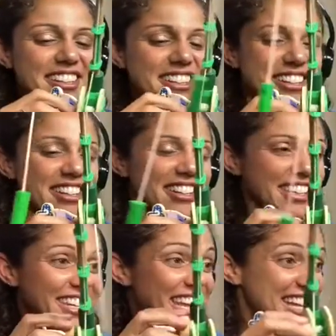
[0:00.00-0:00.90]
Yes.
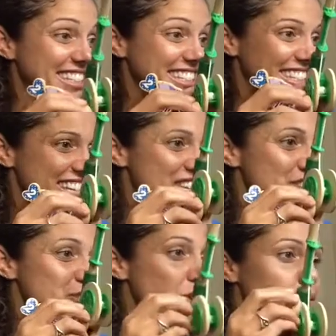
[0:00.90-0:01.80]
Yes?
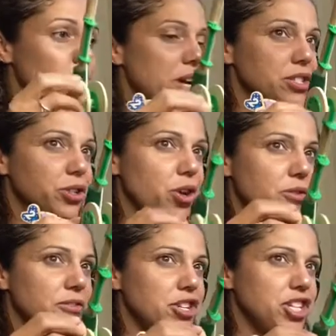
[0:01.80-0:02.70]
Do you want to go
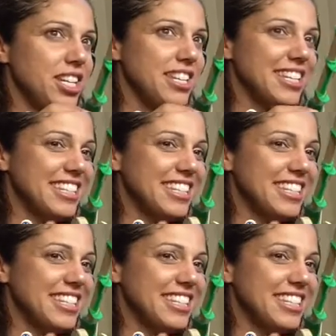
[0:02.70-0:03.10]
fishing?